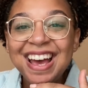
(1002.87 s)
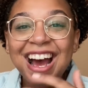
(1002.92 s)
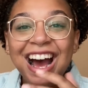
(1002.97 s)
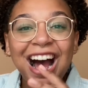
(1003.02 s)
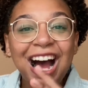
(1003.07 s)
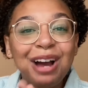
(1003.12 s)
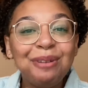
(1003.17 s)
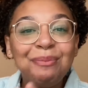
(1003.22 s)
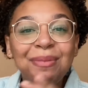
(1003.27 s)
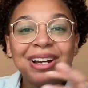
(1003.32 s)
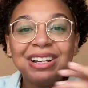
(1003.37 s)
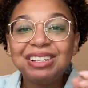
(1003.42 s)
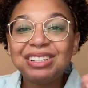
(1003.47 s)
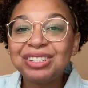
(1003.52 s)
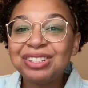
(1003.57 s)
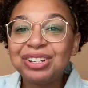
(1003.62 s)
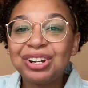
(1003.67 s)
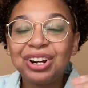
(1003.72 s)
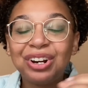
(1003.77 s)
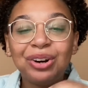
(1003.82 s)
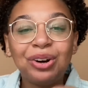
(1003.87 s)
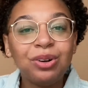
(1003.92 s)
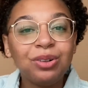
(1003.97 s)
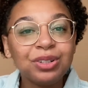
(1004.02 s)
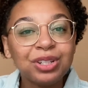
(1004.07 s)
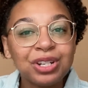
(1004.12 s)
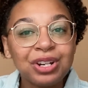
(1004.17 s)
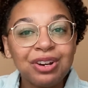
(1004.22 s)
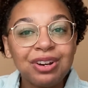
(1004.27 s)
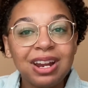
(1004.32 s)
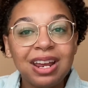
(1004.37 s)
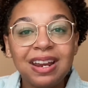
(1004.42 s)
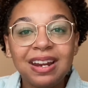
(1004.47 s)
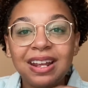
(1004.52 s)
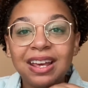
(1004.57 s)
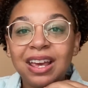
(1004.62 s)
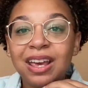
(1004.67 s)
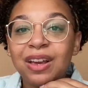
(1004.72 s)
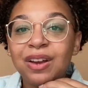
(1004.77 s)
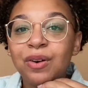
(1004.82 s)
I might start
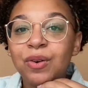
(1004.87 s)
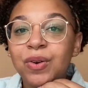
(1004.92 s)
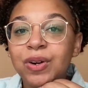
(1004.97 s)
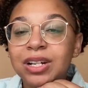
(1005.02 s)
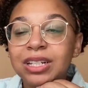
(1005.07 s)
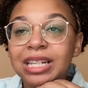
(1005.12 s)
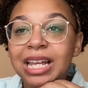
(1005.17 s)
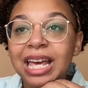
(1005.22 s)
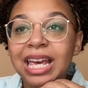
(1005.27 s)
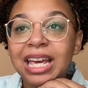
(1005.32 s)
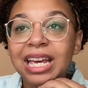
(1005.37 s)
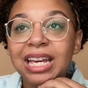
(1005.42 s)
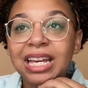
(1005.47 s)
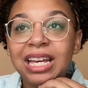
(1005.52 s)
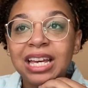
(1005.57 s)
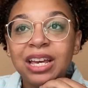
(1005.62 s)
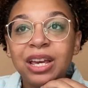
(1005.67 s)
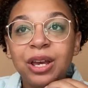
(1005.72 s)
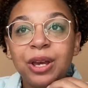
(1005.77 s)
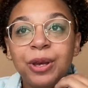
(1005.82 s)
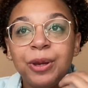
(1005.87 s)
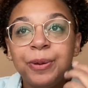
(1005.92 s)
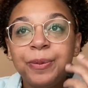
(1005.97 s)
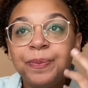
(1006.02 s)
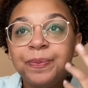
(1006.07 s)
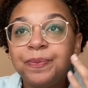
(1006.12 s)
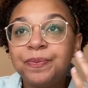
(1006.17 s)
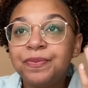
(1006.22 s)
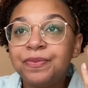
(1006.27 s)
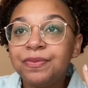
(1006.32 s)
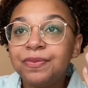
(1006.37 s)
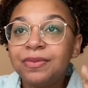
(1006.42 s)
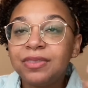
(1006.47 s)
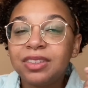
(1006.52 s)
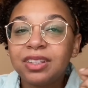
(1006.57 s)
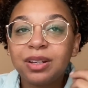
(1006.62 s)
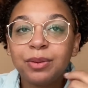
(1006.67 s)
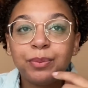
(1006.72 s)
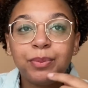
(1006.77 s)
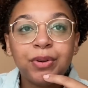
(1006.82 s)
alternating or like
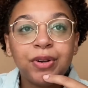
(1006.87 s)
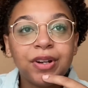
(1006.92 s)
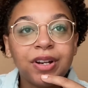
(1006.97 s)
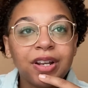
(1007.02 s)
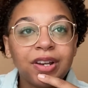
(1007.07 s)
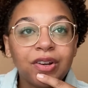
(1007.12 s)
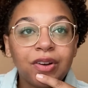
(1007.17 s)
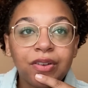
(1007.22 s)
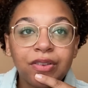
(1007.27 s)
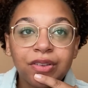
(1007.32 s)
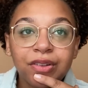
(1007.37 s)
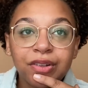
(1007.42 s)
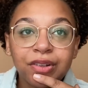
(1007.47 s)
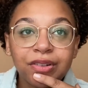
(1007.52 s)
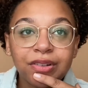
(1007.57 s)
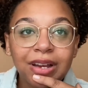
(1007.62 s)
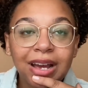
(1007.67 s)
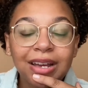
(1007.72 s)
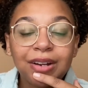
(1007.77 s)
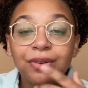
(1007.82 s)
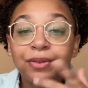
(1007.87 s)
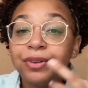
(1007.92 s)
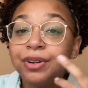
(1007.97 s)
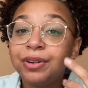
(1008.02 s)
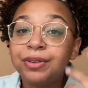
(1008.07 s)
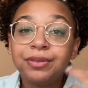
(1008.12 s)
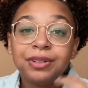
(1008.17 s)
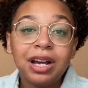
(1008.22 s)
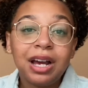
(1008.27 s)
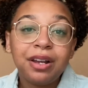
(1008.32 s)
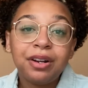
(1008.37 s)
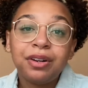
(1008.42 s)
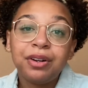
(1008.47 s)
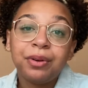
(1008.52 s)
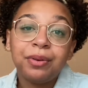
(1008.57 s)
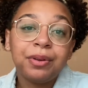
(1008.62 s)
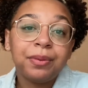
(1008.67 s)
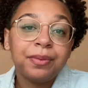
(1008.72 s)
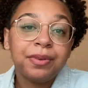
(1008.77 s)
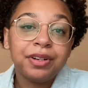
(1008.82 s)
putting on the, I don't know what
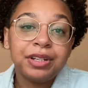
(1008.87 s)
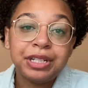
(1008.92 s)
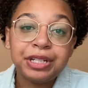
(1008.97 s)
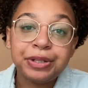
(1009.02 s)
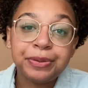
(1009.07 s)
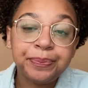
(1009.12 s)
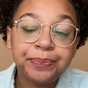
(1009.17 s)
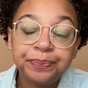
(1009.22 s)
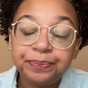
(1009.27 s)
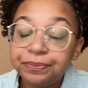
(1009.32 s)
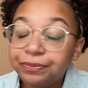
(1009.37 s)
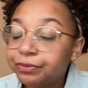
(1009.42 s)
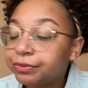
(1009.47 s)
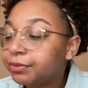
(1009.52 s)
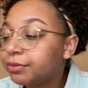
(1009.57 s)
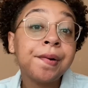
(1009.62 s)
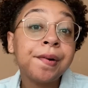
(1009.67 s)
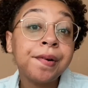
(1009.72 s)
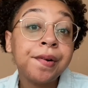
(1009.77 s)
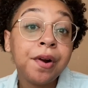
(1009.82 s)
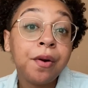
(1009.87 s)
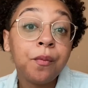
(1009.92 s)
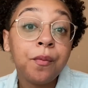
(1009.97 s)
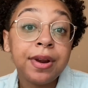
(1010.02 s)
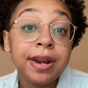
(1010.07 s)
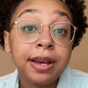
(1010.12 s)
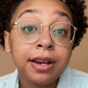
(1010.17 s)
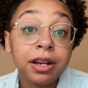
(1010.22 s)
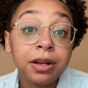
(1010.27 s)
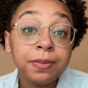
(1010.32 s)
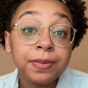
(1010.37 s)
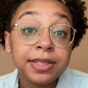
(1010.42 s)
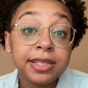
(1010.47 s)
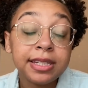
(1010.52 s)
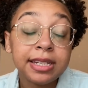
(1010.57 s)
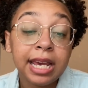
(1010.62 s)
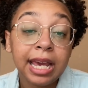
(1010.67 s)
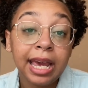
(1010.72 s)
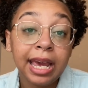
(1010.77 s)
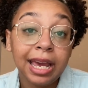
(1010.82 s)
I'm gonna do. When it comes to
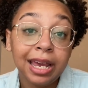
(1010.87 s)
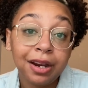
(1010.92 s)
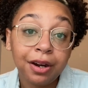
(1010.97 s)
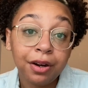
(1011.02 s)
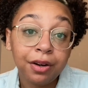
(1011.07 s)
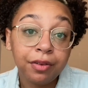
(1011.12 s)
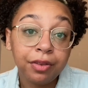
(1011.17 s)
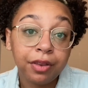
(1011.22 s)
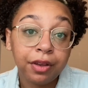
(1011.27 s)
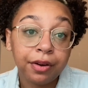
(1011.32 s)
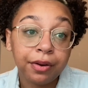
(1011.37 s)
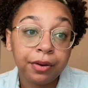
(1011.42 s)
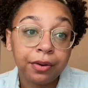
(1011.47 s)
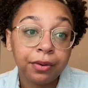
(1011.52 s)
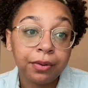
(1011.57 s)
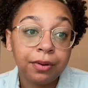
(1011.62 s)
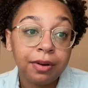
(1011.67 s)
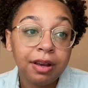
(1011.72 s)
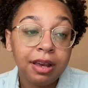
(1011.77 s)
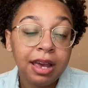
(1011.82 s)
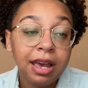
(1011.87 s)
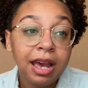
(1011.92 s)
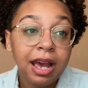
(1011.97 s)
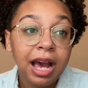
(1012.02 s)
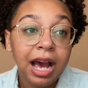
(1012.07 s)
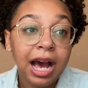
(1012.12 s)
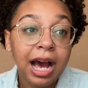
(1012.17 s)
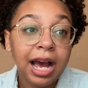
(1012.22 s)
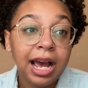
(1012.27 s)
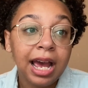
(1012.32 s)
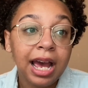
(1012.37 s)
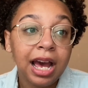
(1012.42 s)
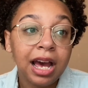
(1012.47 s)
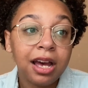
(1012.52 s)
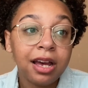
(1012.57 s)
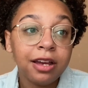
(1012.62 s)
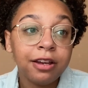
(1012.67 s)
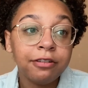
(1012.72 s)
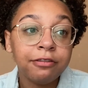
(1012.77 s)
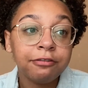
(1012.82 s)
hair though, I
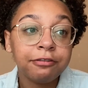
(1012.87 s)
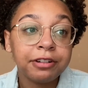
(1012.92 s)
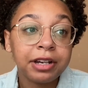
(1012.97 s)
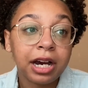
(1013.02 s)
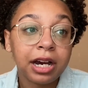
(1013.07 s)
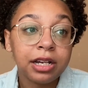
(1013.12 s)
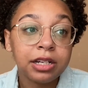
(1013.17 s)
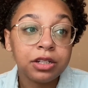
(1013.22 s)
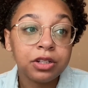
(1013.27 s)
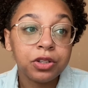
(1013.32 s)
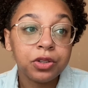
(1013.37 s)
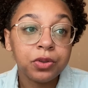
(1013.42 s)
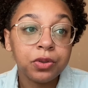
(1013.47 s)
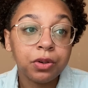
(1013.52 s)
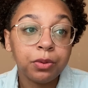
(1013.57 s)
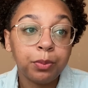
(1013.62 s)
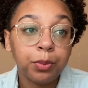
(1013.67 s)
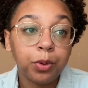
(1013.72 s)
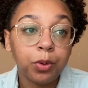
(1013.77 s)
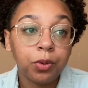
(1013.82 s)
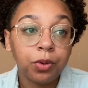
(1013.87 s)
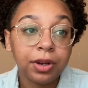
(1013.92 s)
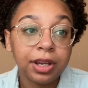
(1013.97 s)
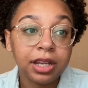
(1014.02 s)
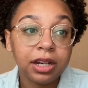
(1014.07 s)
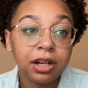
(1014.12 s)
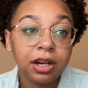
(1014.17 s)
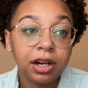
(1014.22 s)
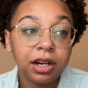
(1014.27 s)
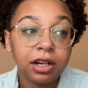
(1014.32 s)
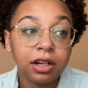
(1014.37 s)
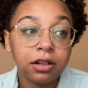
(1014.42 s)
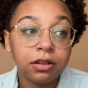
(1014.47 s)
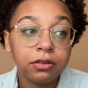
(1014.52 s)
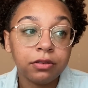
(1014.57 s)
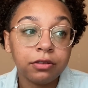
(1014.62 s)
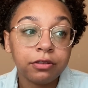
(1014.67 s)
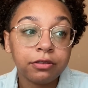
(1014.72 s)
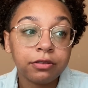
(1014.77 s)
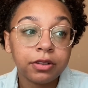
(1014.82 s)
have gotten to a point
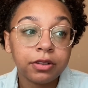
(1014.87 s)
of,